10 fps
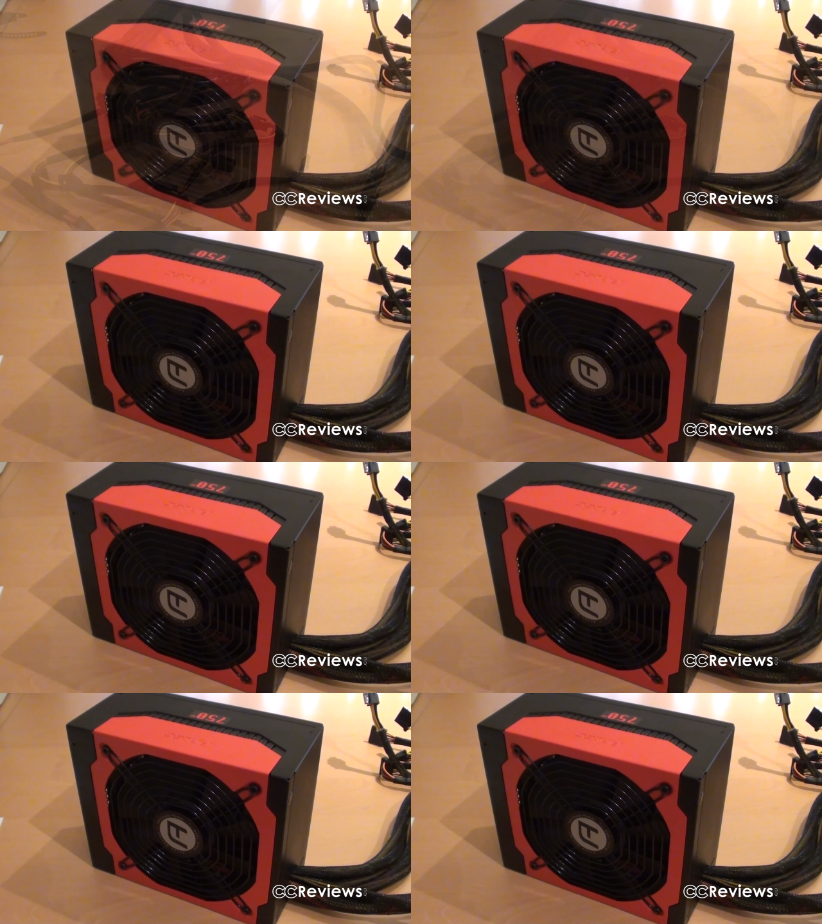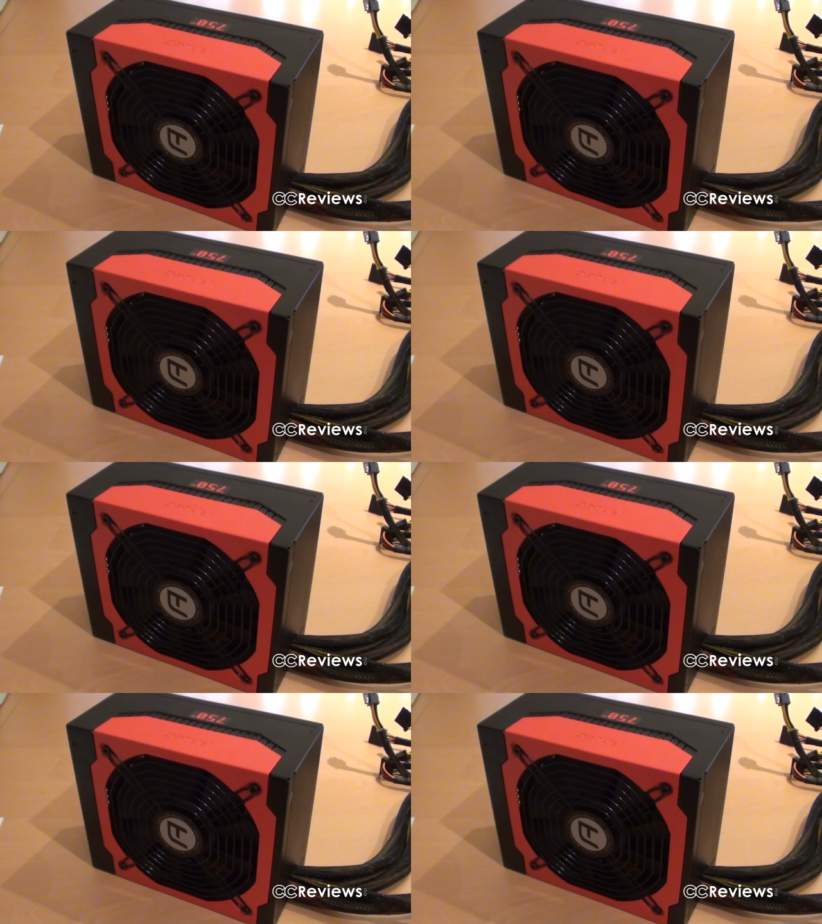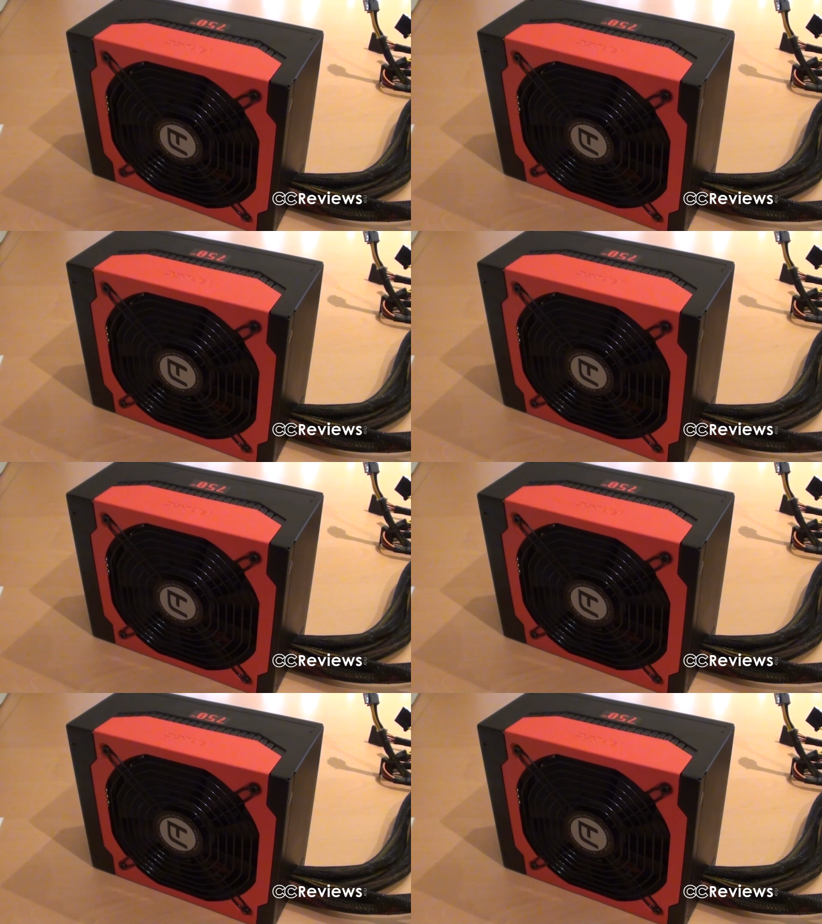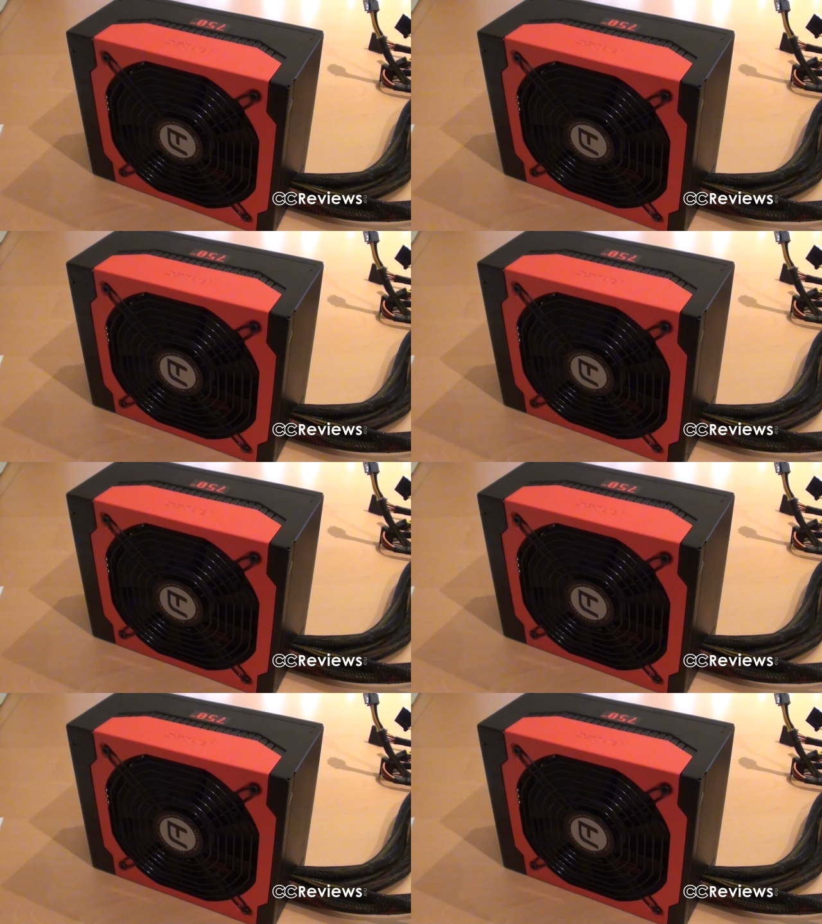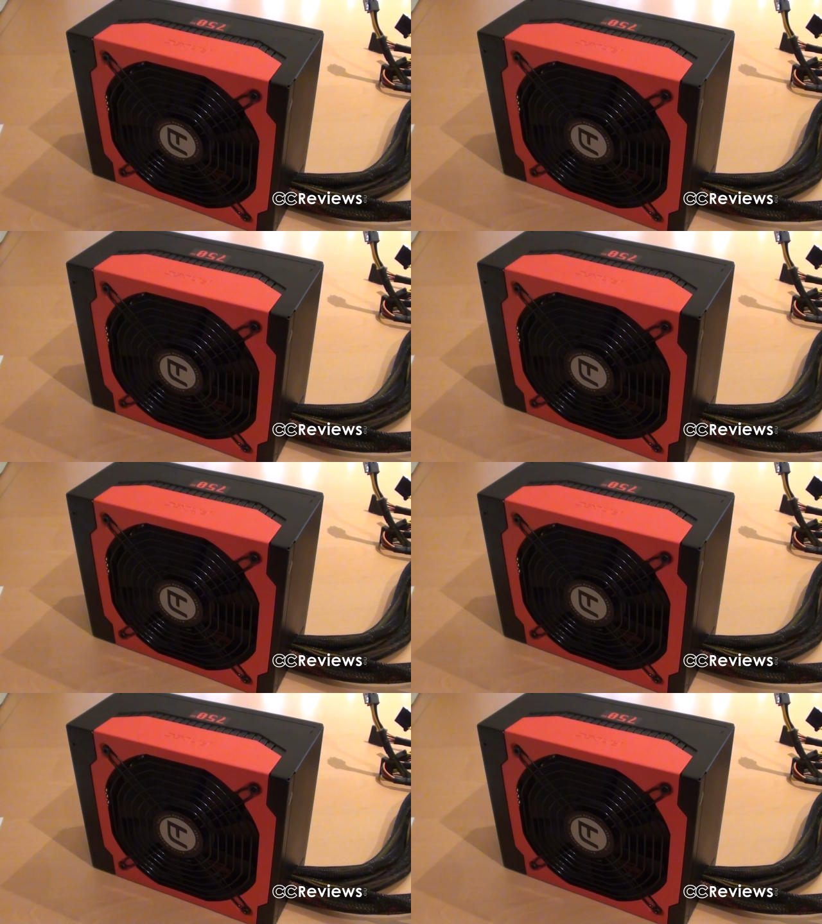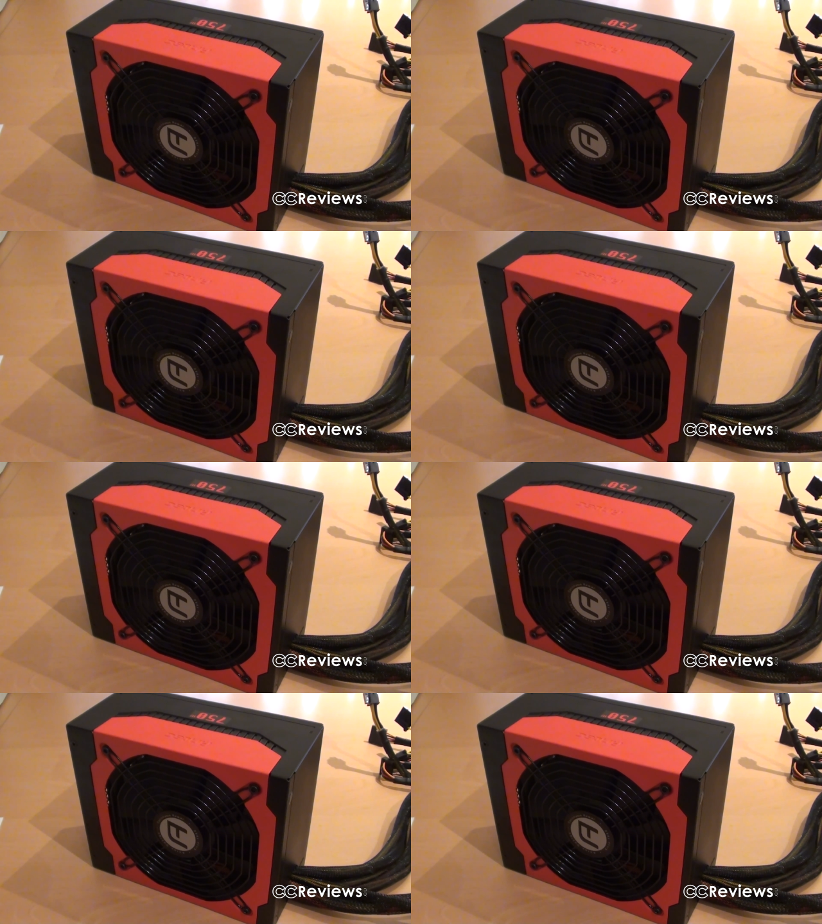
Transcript: [unreadable: no face in view]